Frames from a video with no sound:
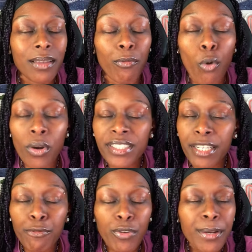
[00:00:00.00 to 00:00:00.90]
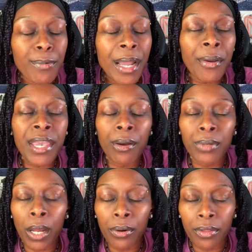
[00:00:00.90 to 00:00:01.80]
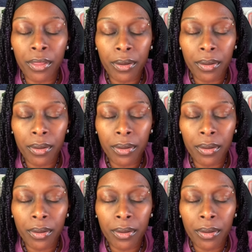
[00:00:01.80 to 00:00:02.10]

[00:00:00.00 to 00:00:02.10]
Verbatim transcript: of course, and free will here on earth